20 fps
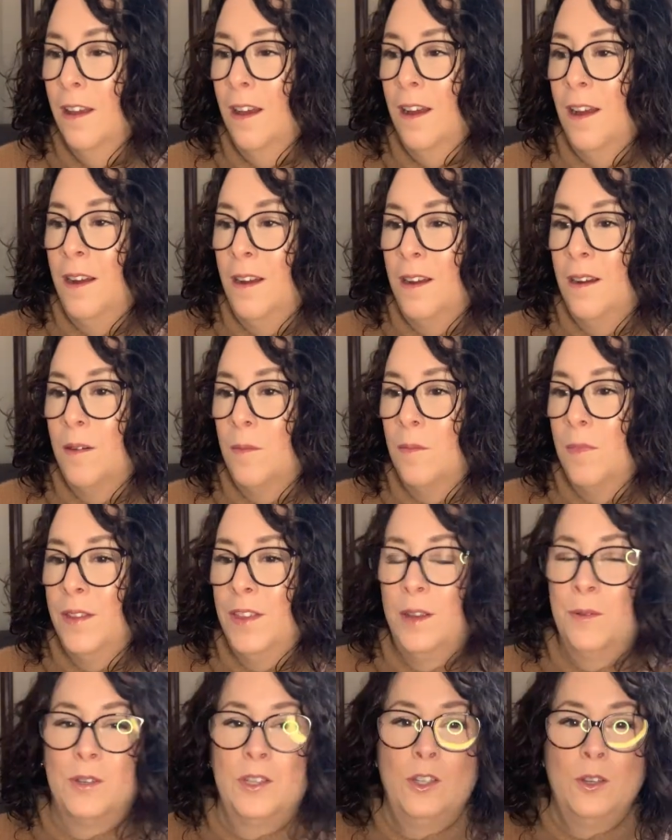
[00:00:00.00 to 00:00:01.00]
I
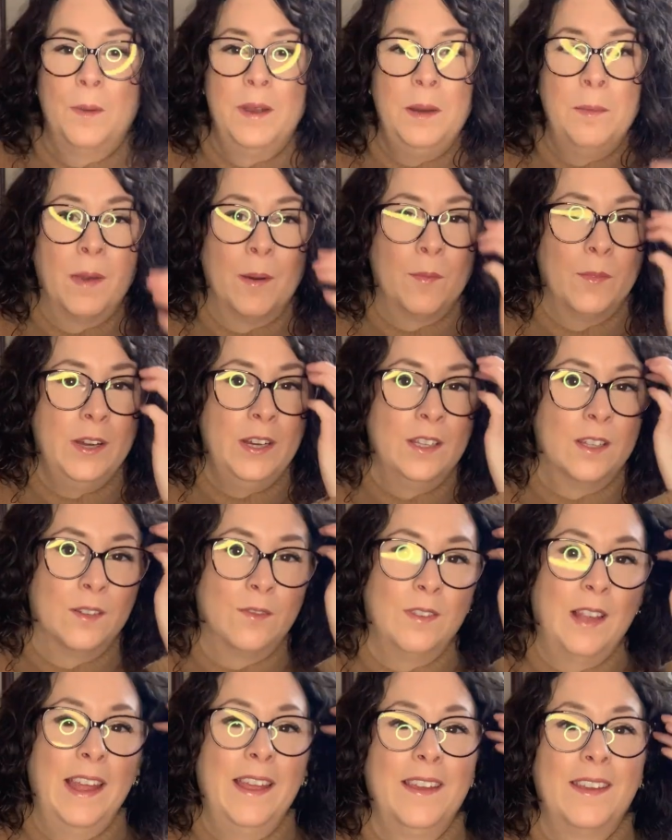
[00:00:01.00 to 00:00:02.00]
think it was too many memories
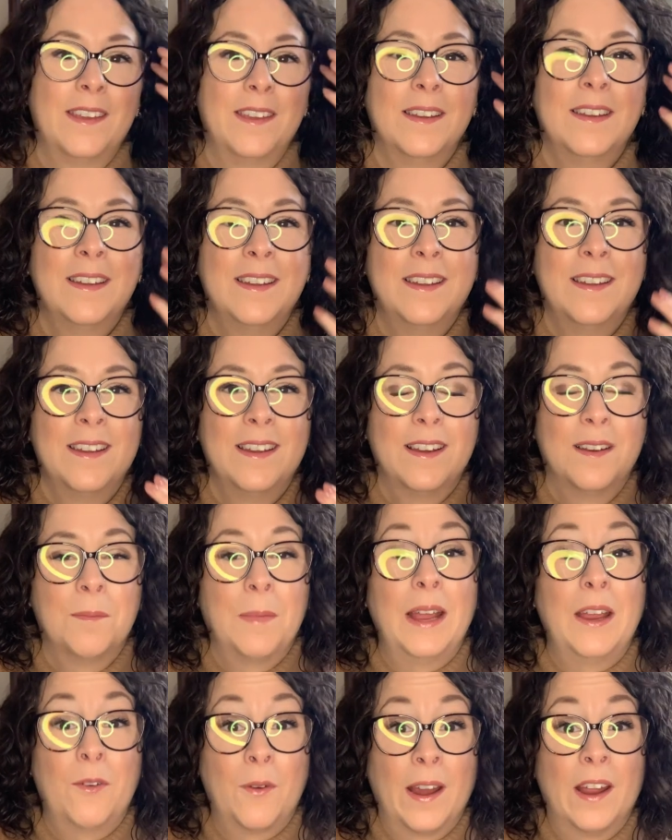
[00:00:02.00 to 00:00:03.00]
of like
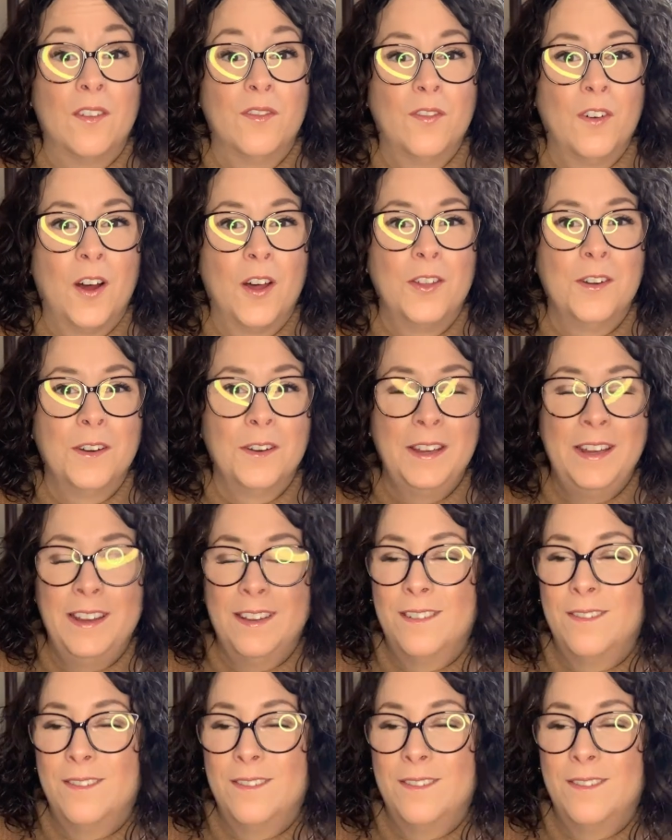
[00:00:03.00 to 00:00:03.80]
my grandfather.